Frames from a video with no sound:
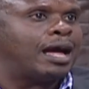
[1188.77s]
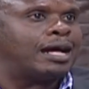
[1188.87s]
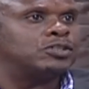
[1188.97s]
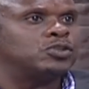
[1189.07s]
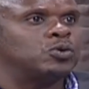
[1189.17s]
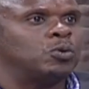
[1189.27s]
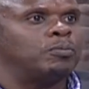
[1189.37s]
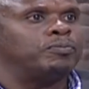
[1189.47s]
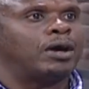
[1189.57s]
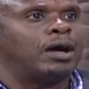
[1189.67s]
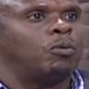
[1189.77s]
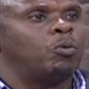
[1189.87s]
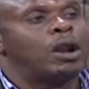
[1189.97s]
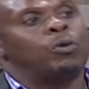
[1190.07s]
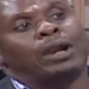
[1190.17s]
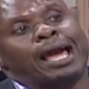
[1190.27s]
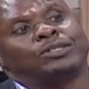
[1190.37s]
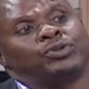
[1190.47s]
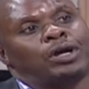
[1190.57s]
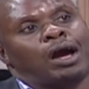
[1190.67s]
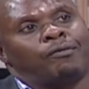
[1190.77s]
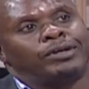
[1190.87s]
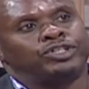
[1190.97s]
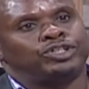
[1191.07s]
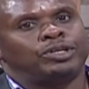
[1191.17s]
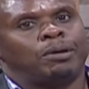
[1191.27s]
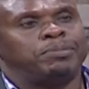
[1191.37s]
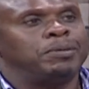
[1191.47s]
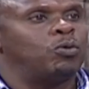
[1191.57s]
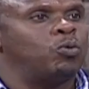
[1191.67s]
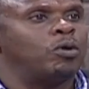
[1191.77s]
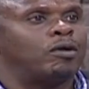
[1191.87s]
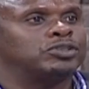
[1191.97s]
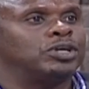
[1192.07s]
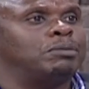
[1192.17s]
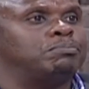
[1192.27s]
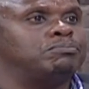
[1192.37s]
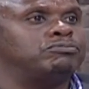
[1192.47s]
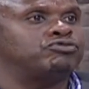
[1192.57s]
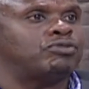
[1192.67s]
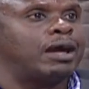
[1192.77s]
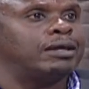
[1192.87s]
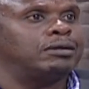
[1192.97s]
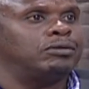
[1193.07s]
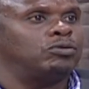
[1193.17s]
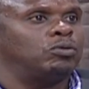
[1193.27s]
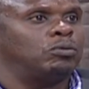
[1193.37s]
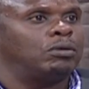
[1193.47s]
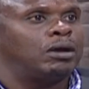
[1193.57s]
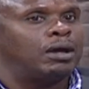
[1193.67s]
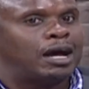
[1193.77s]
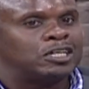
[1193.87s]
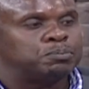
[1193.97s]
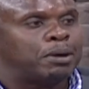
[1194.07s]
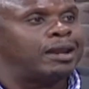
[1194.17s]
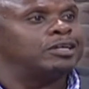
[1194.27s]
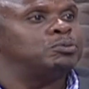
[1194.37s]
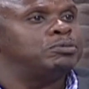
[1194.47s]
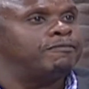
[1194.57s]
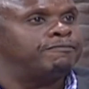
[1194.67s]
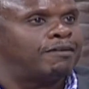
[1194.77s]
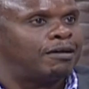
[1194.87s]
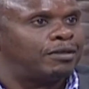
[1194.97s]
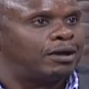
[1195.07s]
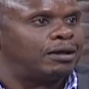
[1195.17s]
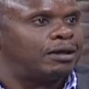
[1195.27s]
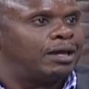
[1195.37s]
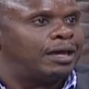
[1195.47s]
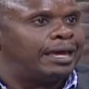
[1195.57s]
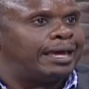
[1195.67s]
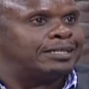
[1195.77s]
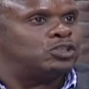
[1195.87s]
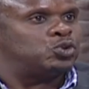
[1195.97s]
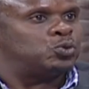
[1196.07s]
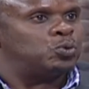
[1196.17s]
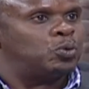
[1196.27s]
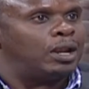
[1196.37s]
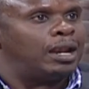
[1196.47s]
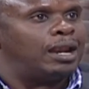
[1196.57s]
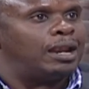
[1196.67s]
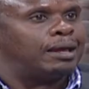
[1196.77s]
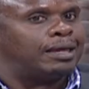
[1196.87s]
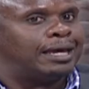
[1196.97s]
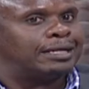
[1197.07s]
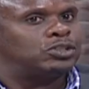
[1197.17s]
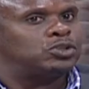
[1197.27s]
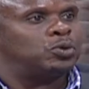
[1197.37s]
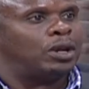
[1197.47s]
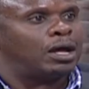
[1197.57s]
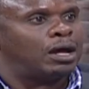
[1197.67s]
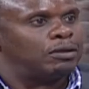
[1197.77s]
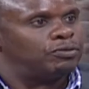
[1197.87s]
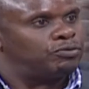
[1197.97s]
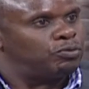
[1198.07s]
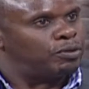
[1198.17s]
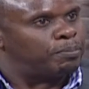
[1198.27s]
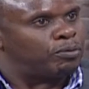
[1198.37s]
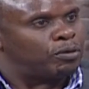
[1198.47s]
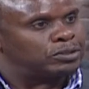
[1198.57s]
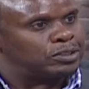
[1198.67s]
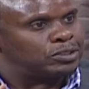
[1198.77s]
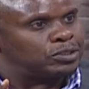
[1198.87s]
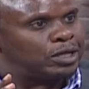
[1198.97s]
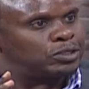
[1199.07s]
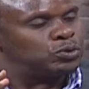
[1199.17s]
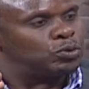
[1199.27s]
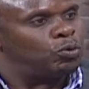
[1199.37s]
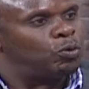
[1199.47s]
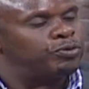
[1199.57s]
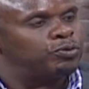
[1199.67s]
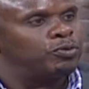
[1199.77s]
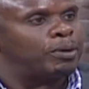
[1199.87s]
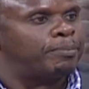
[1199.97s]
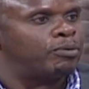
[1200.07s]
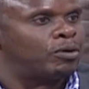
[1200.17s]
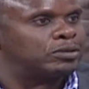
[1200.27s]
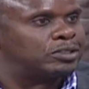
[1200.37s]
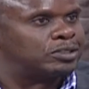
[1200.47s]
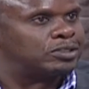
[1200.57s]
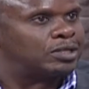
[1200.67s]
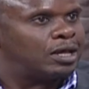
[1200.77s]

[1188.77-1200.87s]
And so what I would like to encourage people who are actually trying, aspiring to be a father, is to get to learn through the process, get to go through the process,